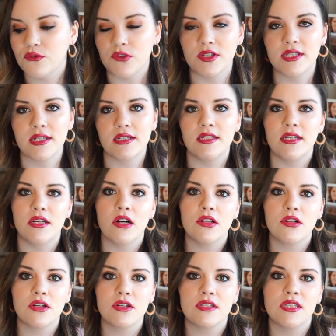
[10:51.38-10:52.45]
for
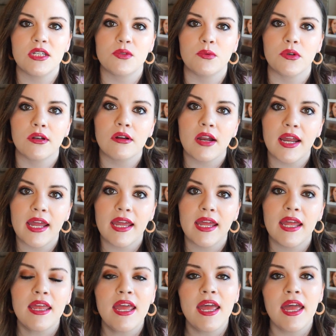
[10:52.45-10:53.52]
$60. These were
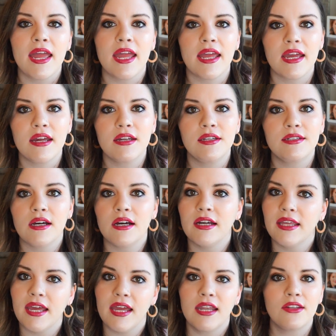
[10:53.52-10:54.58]
gray, and
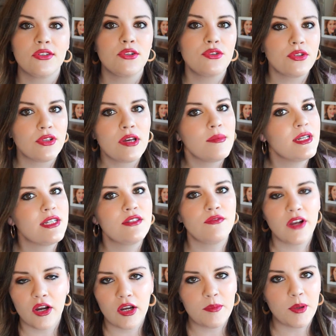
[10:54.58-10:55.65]
again, Lululemon is
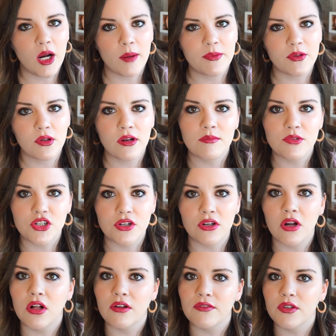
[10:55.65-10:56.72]
very popular. I'm
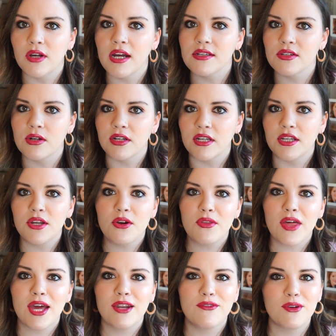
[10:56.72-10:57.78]
sure all of you guys already know
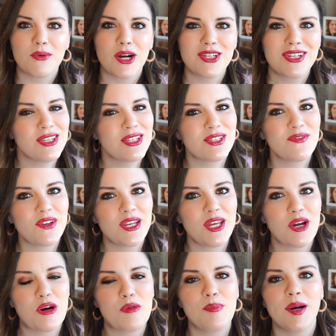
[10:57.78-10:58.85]
that if you're watching this
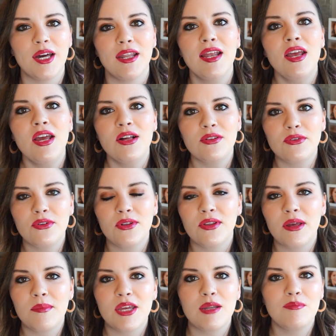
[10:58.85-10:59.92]
video, but
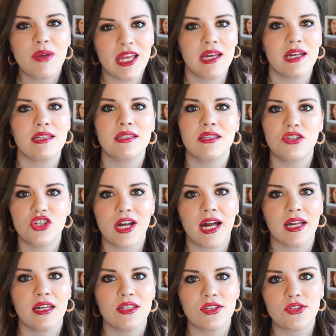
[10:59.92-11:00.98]
Lululemon pants and
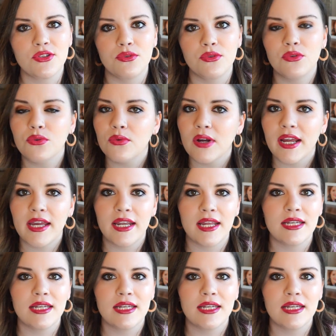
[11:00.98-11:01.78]
jackets do great,